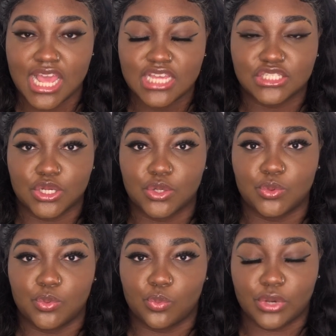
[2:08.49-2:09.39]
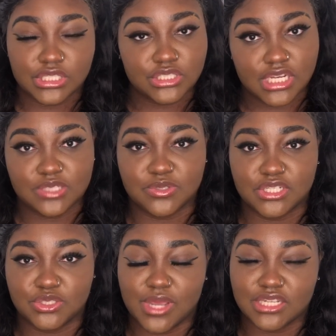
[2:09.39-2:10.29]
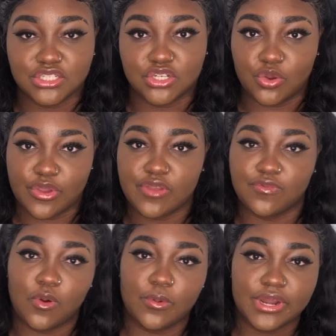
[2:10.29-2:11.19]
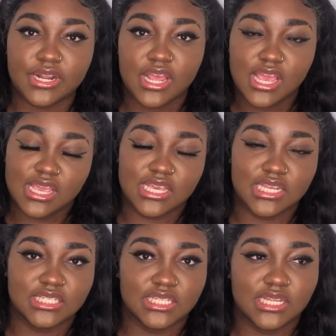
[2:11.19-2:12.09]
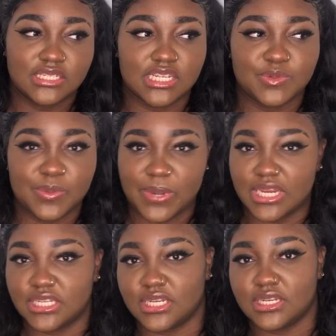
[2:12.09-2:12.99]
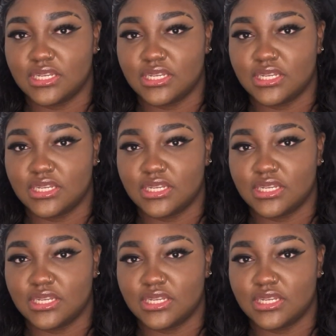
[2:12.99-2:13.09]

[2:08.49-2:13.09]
So what you guys want to do as you're going forward is just be patient.